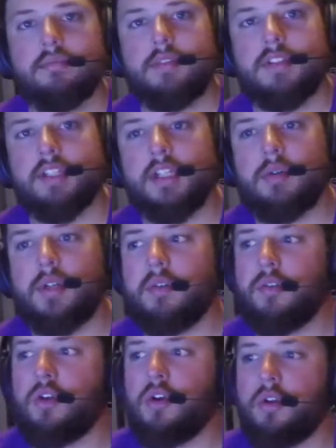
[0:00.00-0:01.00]
It's like
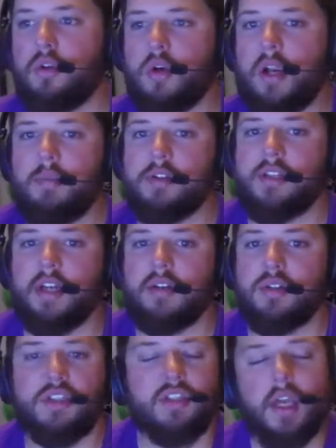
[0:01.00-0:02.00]
whenever you go to your grandma's house,
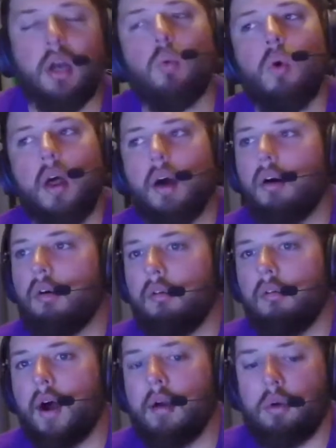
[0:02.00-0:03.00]
she's like, "Well,
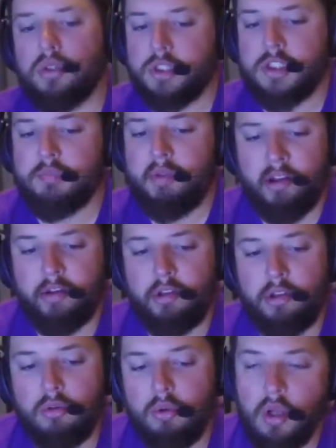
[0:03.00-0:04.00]
I wasn't expecting
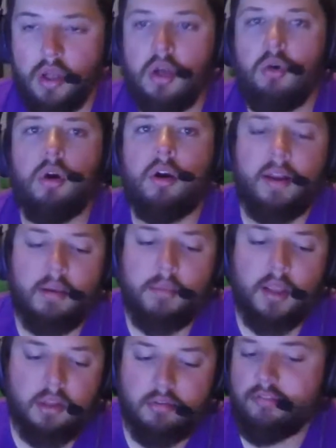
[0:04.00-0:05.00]
you. What can I
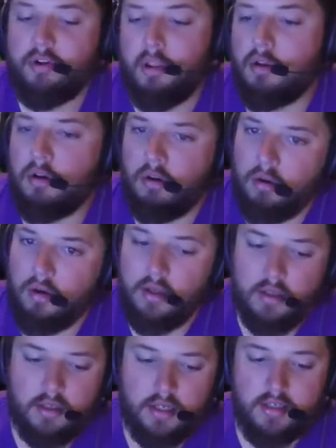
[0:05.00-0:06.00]
make you for dinner?"
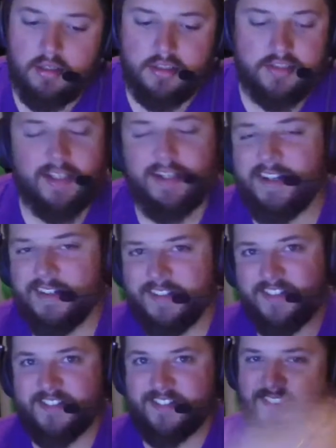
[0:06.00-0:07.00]
And you're just like,
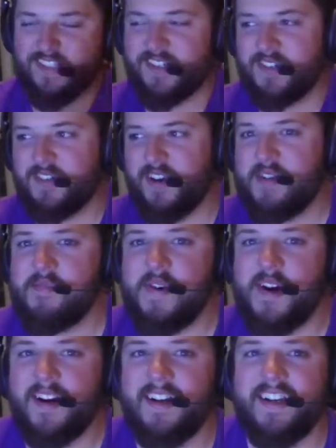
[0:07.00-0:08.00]
"Oh,
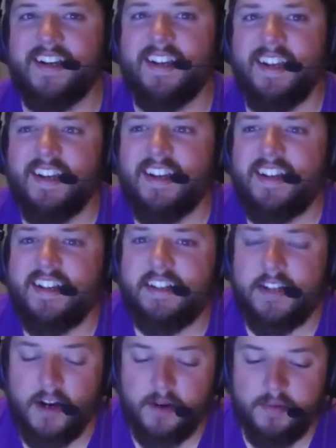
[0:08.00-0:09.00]
grandma."
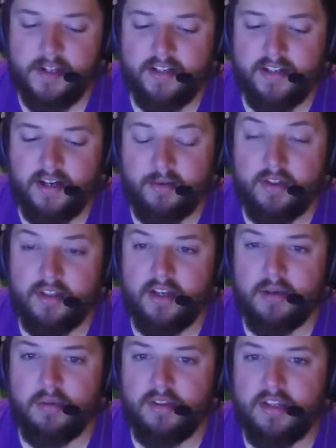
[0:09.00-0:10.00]
No, but I
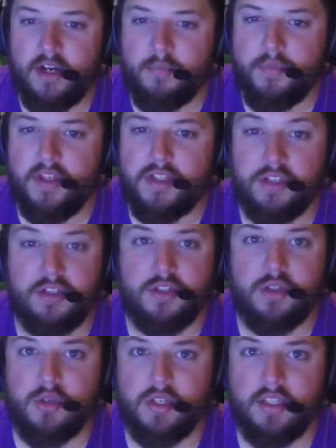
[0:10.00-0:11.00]
really hope that you're
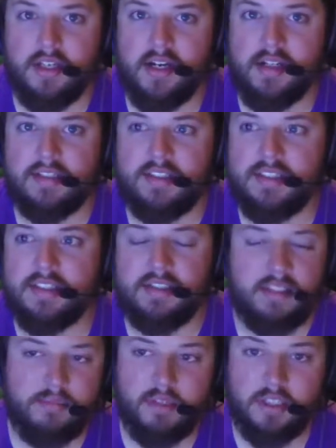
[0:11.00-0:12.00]
enjoying the content.
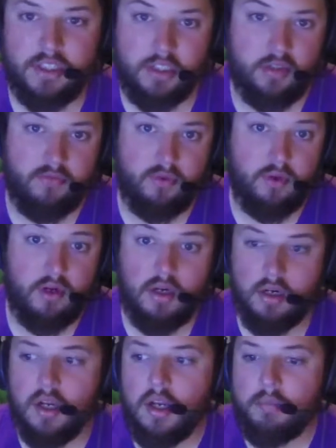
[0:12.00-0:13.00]
I'm not sure if you
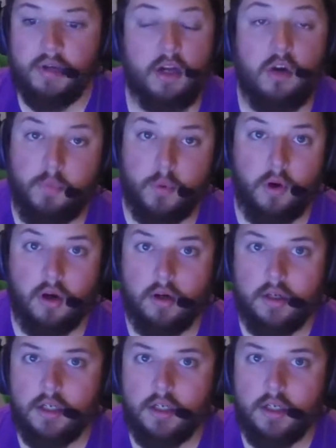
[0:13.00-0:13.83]
are, but I hope you are.